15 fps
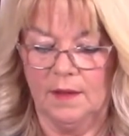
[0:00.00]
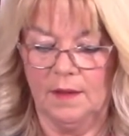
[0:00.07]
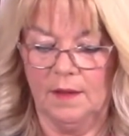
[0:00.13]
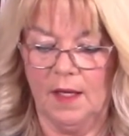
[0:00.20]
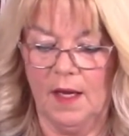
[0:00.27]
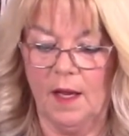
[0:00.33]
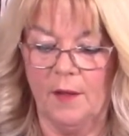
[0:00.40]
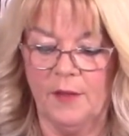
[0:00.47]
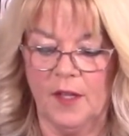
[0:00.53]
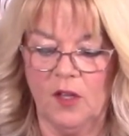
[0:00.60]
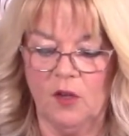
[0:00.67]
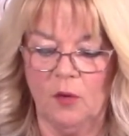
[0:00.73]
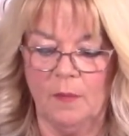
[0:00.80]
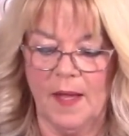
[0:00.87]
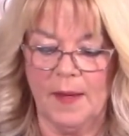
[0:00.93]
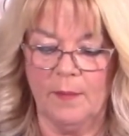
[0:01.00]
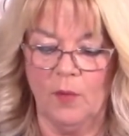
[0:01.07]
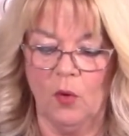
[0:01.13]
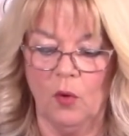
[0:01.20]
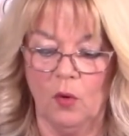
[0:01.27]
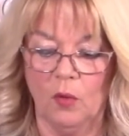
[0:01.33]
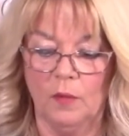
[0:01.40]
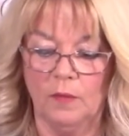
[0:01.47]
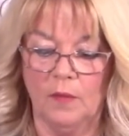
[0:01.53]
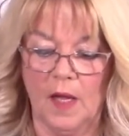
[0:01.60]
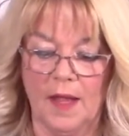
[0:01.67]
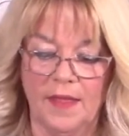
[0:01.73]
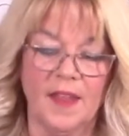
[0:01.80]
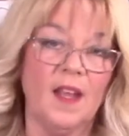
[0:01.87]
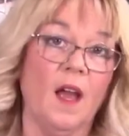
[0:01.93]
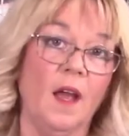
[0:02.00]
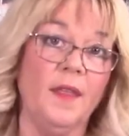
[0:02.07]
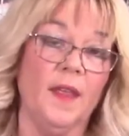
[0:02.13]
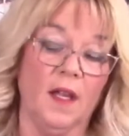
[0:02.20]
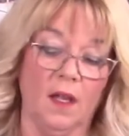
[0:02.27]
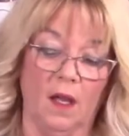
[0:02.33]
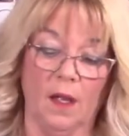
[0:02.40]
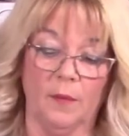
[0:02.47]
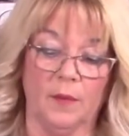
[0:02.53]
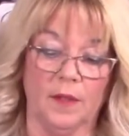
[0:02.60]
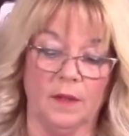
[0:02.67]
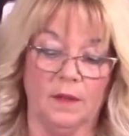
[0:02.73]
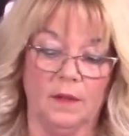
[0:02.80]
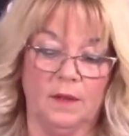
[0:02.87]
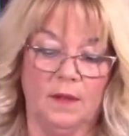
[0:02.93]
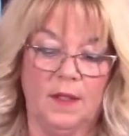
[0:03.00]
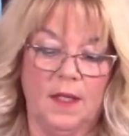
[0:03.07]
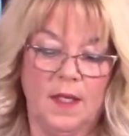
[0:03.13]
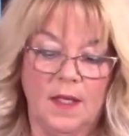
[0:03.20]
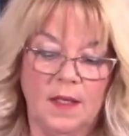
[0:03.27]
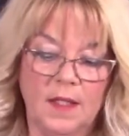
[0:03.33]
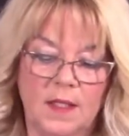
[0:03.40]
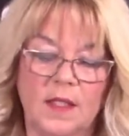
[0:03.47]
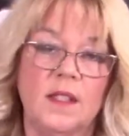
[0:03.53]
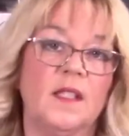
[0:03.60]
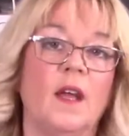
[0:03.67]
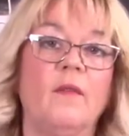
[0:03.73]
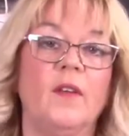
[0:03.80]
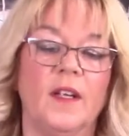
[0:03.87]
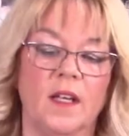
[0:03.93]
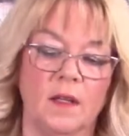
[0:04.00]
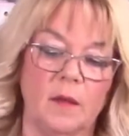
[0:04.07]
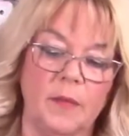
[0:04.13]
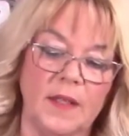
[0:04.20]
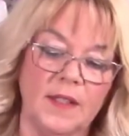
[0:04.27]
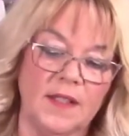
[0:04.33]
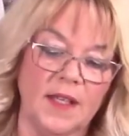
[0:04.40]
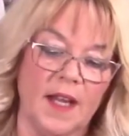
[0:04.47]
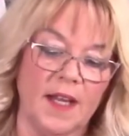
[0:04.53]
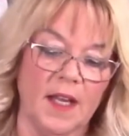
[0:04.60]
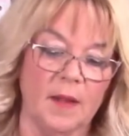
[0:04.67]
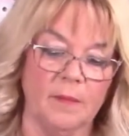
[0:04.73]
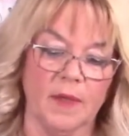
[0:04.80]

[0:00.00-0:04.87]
And I think you'll make more. I think I will. This is definitely going to be staying in my